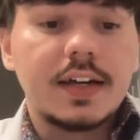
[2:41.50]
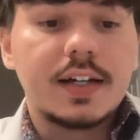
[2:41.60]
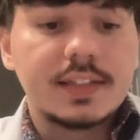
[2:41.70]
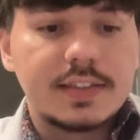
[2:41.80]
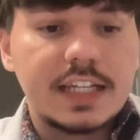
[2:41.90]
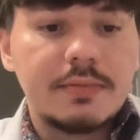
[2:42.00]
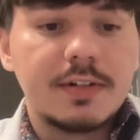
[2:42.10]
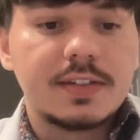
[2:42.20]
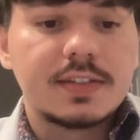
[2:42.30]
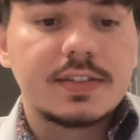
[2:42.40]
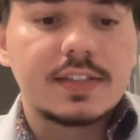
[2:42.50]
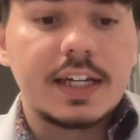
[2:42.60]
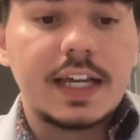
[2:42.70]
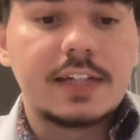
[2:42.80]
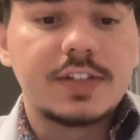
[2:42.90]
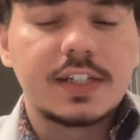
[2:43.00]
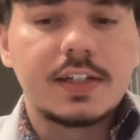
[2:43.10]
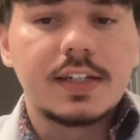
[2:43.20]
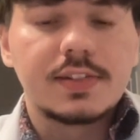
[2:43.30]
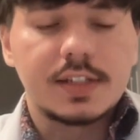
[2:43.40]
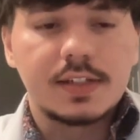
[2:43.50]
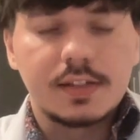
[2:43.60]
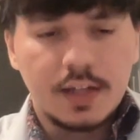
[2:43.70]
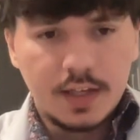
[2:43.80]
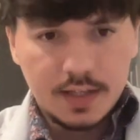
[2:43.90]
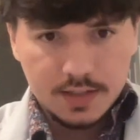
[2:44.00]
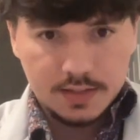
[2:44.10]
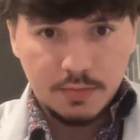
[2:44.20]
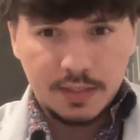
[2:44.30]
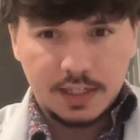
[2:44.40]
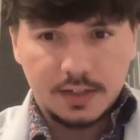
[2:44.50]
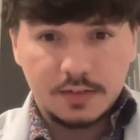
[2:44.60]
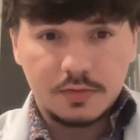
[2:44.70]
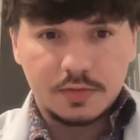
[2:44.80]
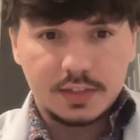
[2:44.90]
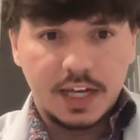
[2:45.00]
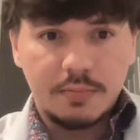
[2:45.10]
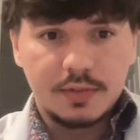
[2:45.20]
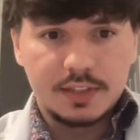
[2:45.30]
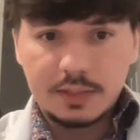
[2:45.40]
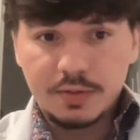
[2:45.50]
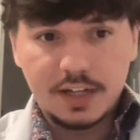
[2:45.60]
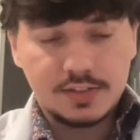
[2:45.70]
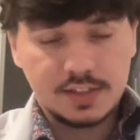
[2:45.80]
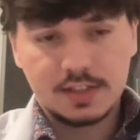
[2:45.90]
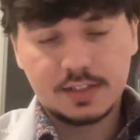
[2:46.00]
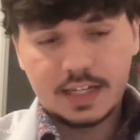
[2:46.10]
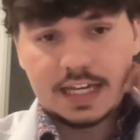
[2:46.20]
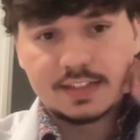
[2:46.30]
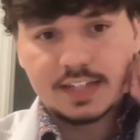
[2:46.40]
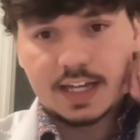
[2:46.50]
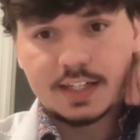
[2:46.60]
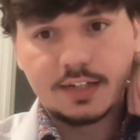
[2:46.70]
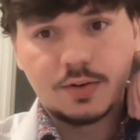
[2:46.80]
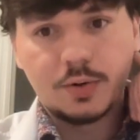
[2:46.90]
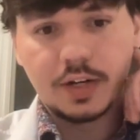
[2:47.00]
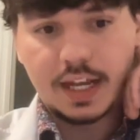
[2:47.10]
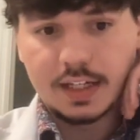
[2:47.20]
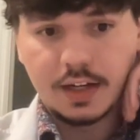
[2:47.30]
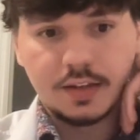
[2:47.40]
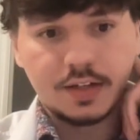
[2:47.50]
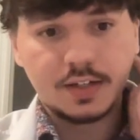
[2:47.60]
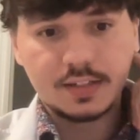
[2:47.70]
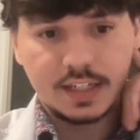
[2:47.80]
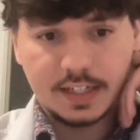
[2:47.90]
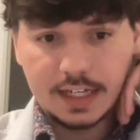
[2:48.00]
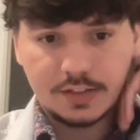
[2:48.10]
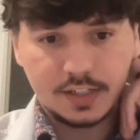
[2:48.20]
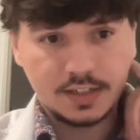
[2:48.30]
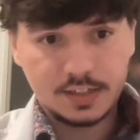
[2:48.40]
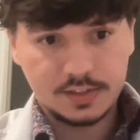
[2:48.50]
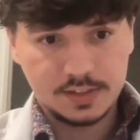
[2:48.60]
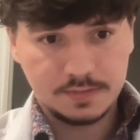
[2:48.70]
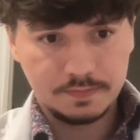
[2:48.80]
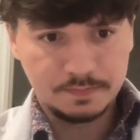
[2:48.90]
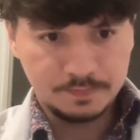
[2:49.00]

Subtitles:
unstable psychiatric condition, so being depression, anxiety, or any other psychiatric condition.